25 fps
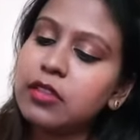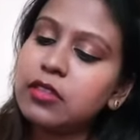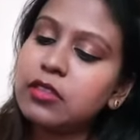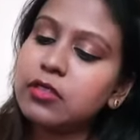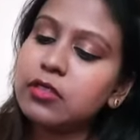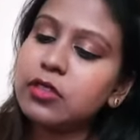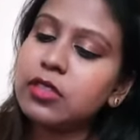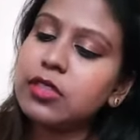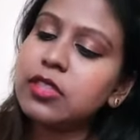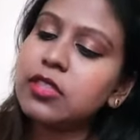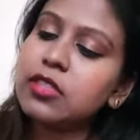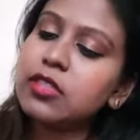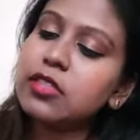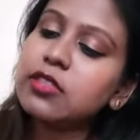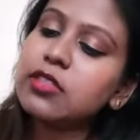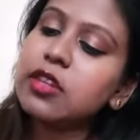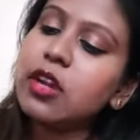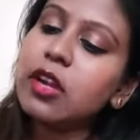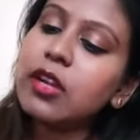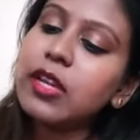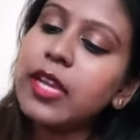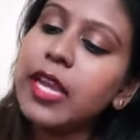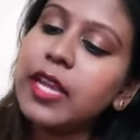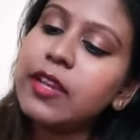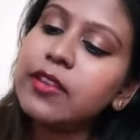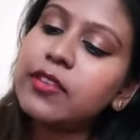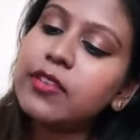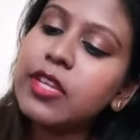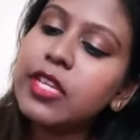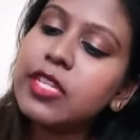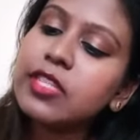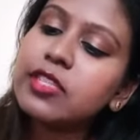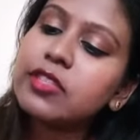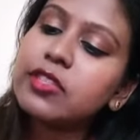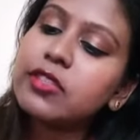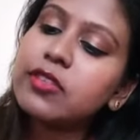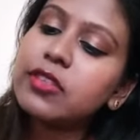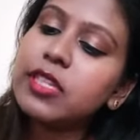So this is called
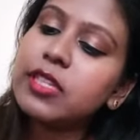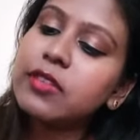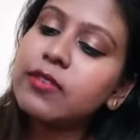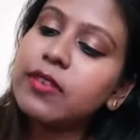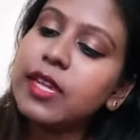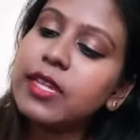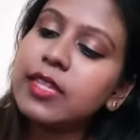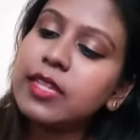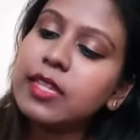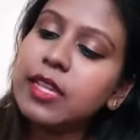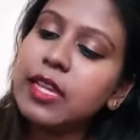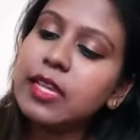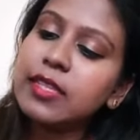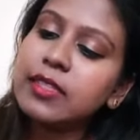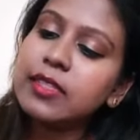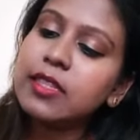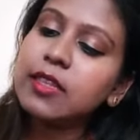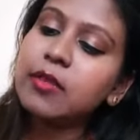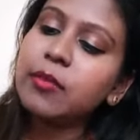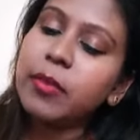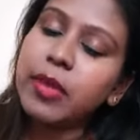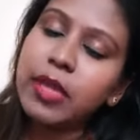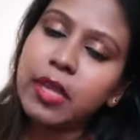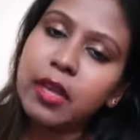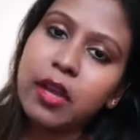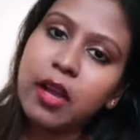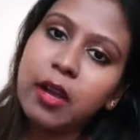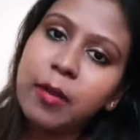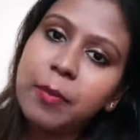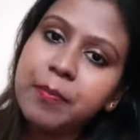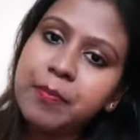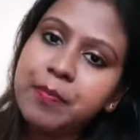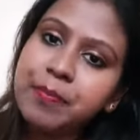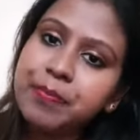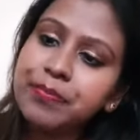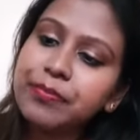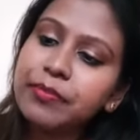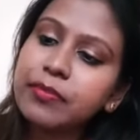Enriched Revitalizing
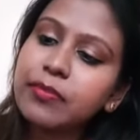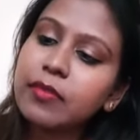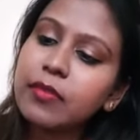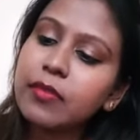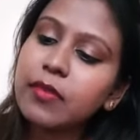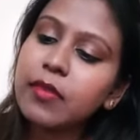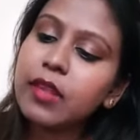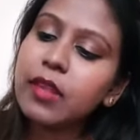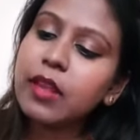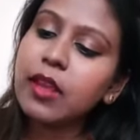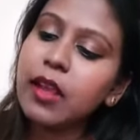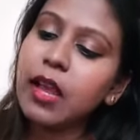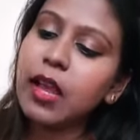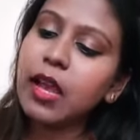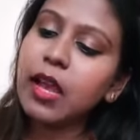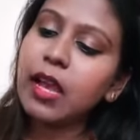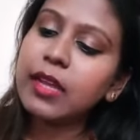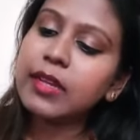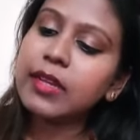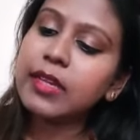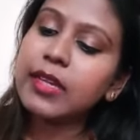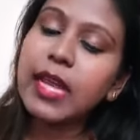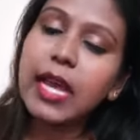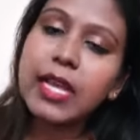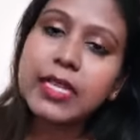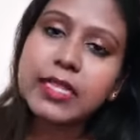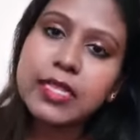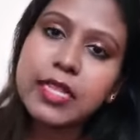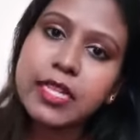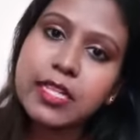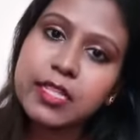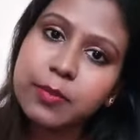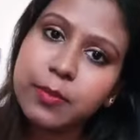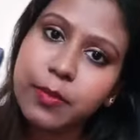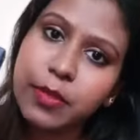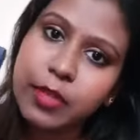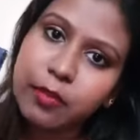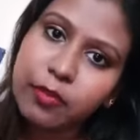Makeup, and it has an
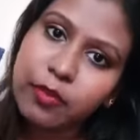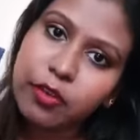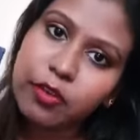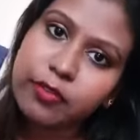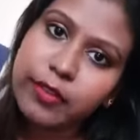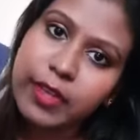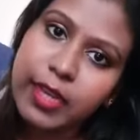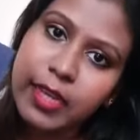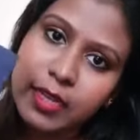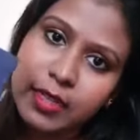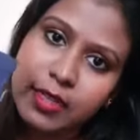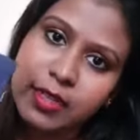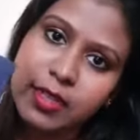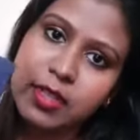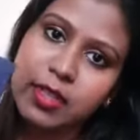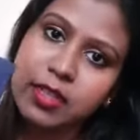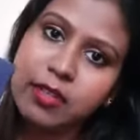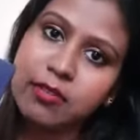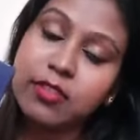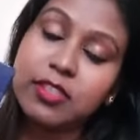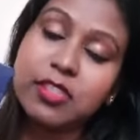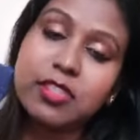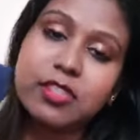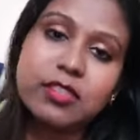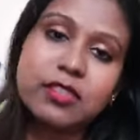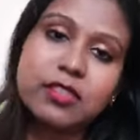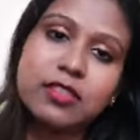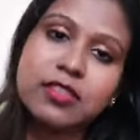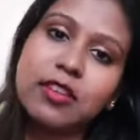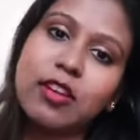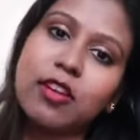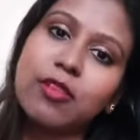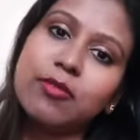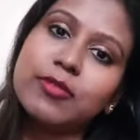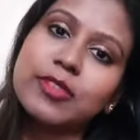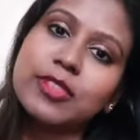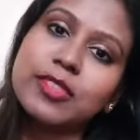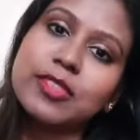S P F of eighteen, which is
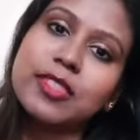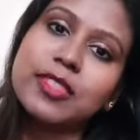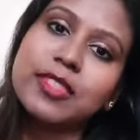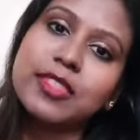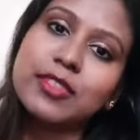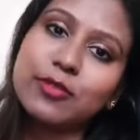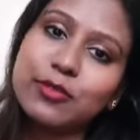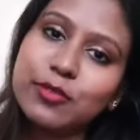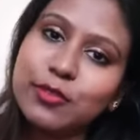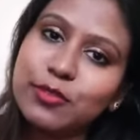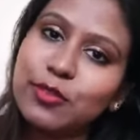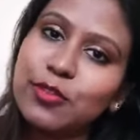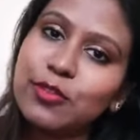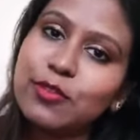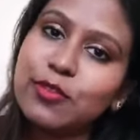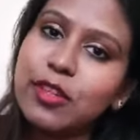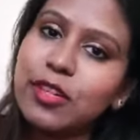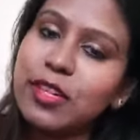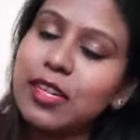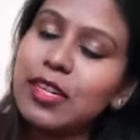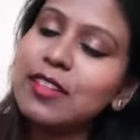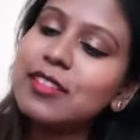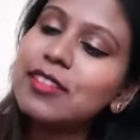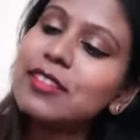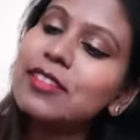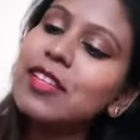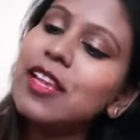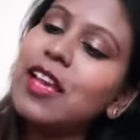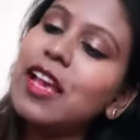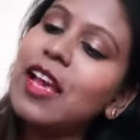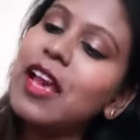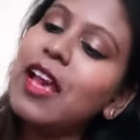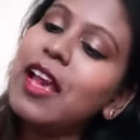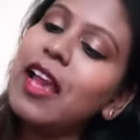obviously useful for us.